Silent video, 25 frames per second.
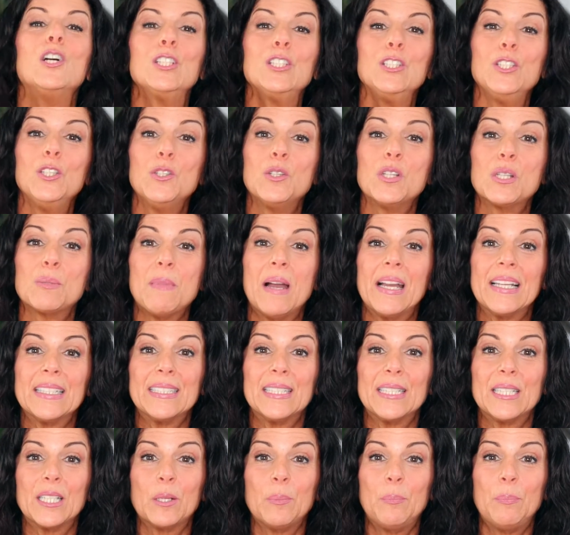use my
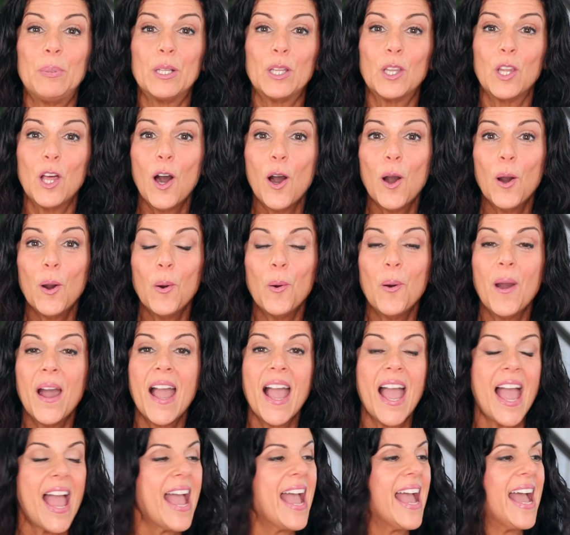link below
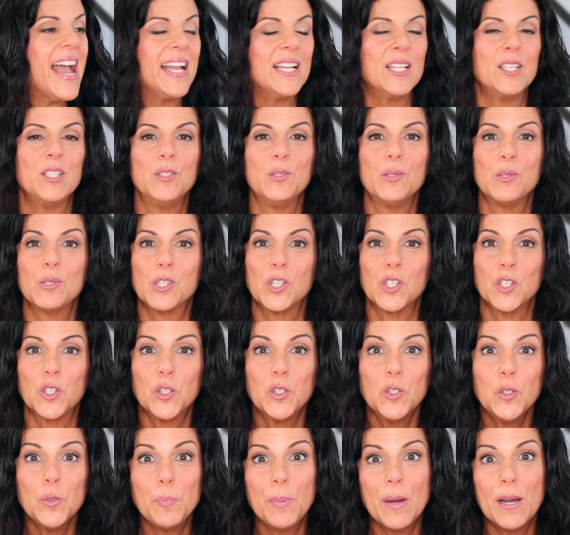and use the
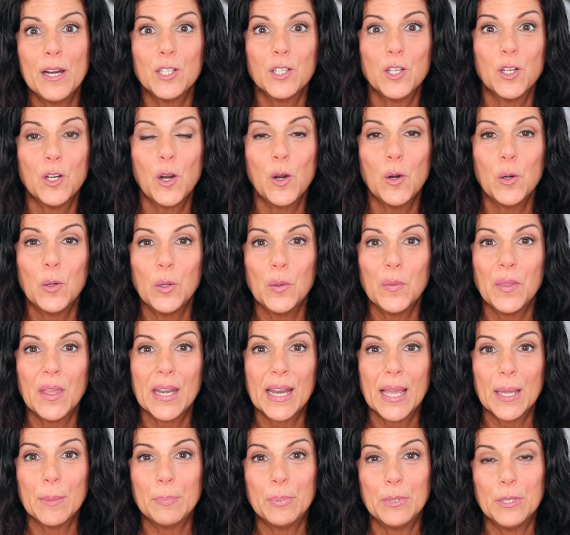coupon code that
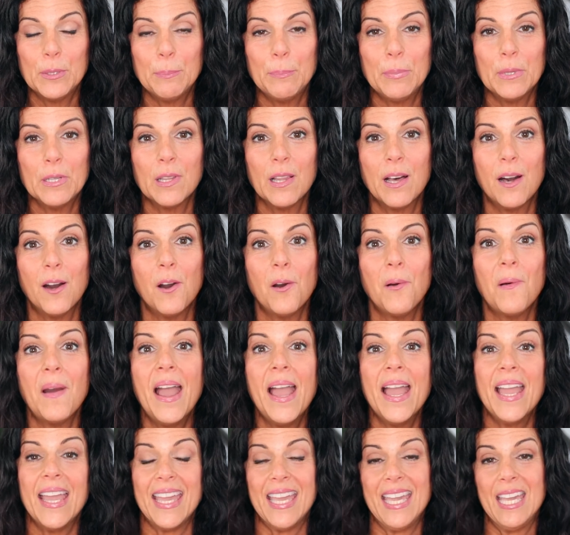I put below.
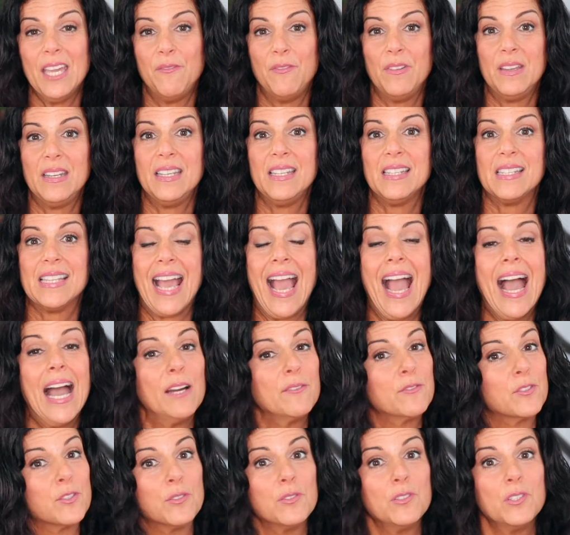If it is
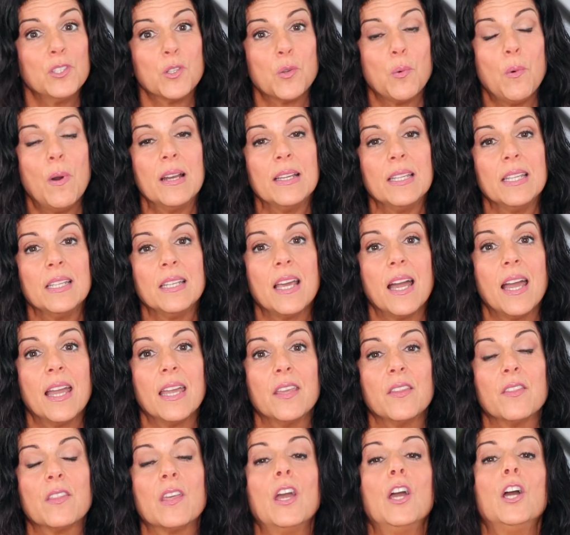after the
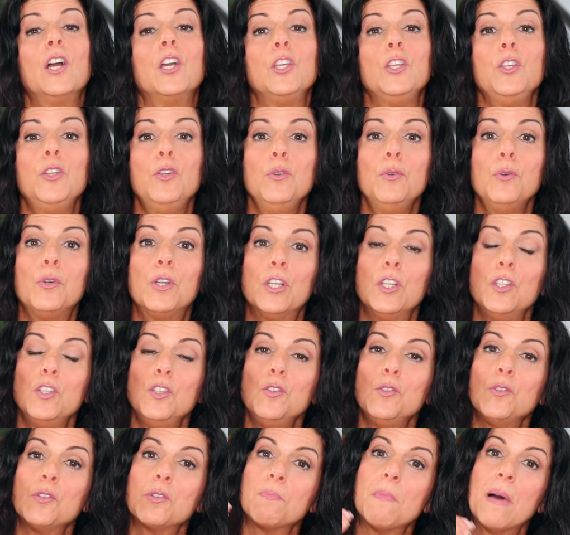29th, you can
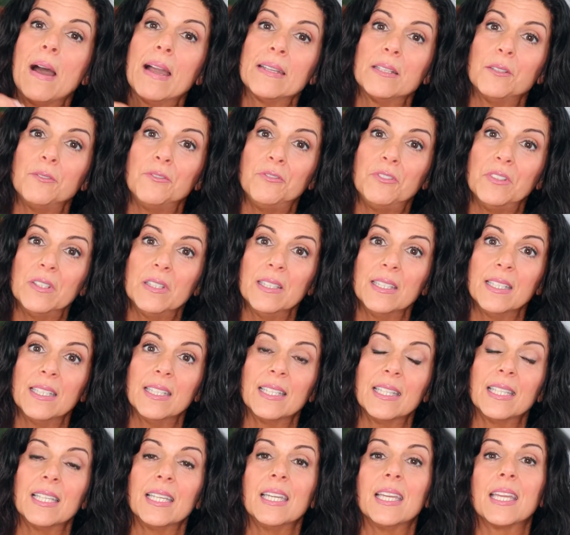use my
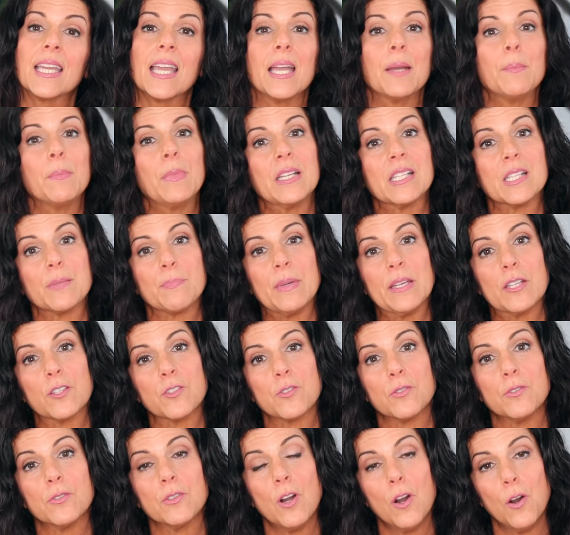affiliate link and my
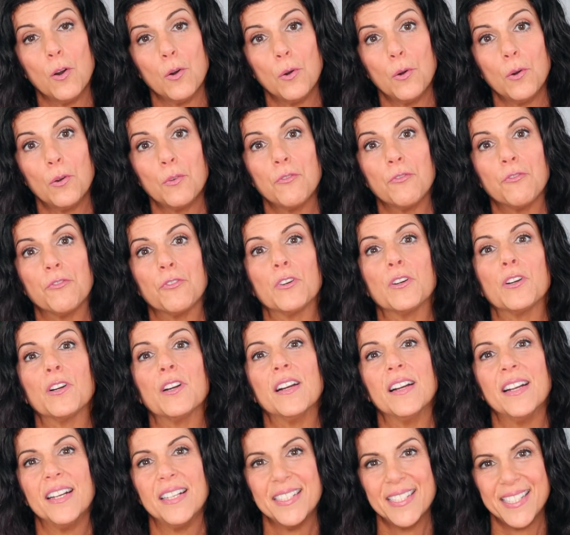special code
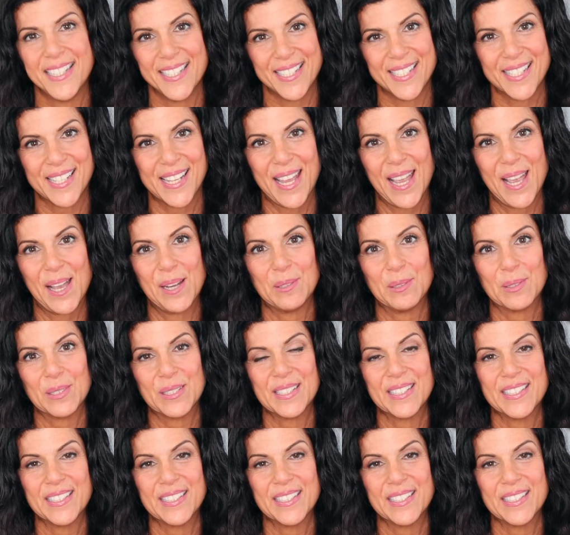for a discount